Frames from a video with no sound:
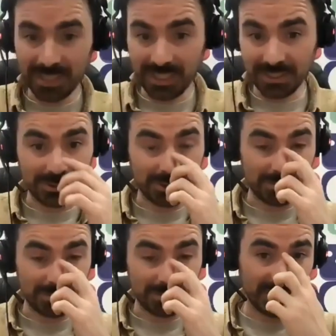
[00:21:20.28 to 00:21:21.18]
is
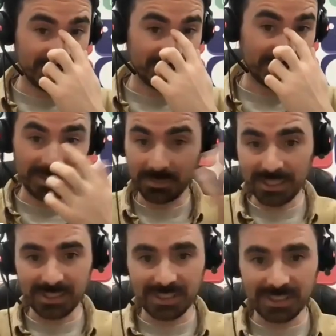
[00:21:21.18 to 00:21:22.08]
awesome, really interesting,
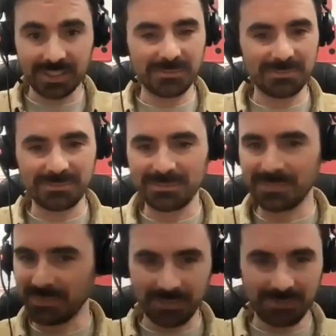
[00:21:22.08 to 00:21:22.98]
especially
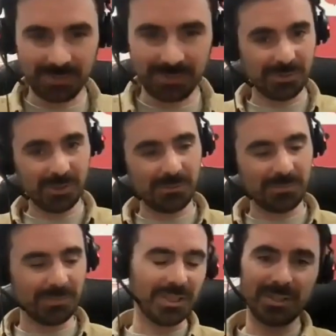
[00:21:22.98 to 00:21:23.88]
kind of coming
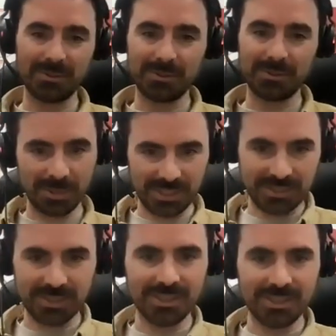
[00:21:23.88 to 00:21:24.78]
from the
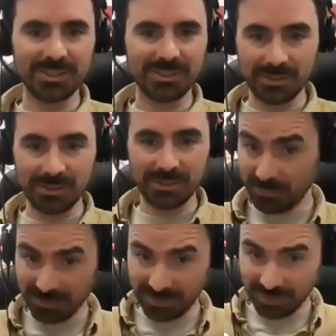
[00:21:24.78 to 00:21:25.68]
project that Justin
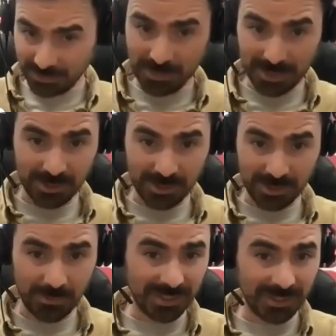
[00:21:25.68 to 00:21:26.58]
admits he worked
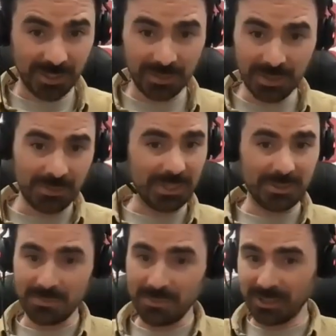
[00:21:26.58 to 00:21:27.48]
on a while ago,
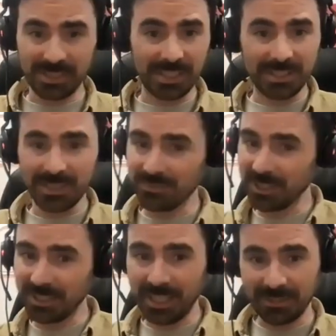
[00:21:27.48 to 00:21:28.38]
when it was about getting kind of
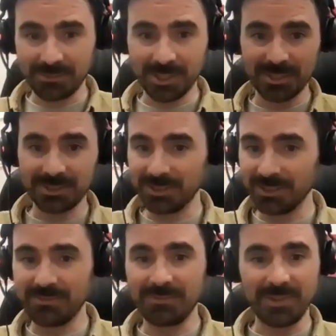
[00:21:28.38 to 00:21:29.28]
like adverts
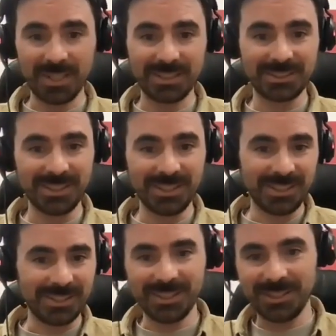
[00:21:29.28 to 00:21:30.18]
that fit
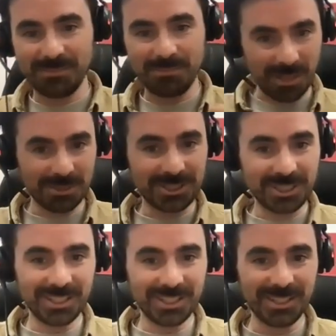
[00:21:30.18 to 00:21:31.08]
the
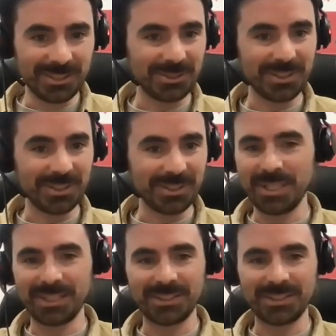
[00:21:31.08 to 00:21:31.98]
publisher, to
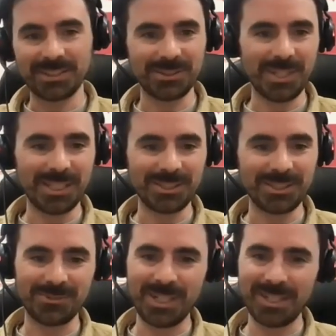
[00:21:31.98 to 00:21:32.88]
then being in the
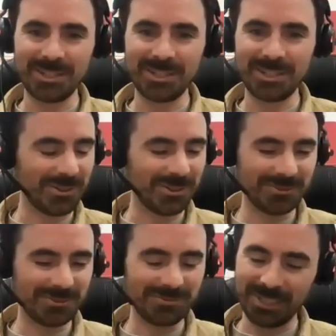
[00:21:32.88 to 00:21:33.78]
situation where
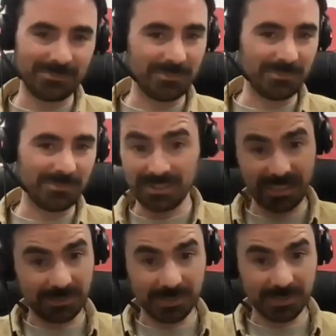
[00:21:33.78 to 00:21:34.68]
you're like
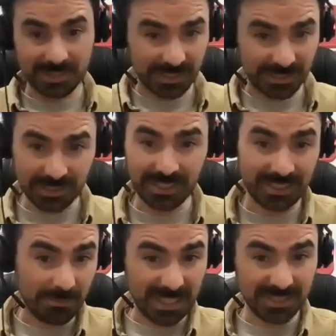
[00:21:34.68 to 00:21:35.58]
within like what is essentially
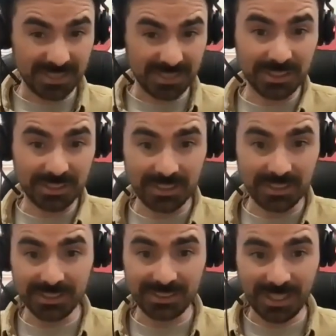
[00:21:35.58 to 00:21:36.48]
like a metaverse
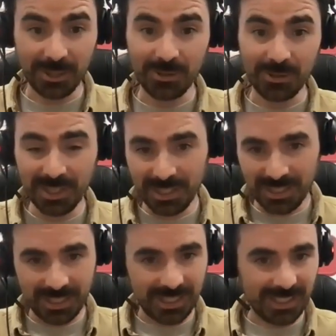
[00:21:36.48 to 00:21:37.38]
in itself,
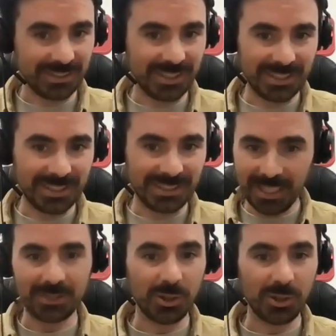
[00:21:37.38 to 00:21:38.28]
and like
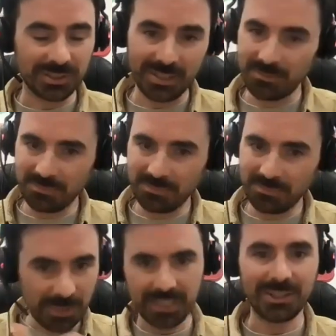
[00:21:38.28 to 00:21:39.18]
the ad content
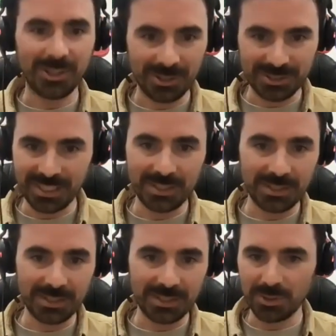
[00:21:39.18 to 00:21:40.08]
being content,
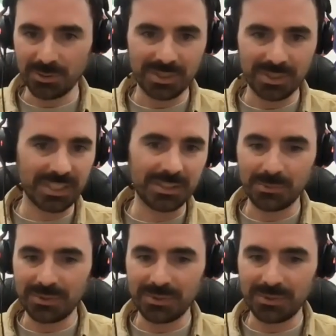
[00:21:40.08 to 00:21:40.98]
it's music,
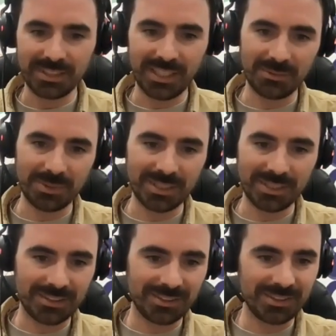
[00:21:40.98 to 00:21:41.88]
it's within gaming.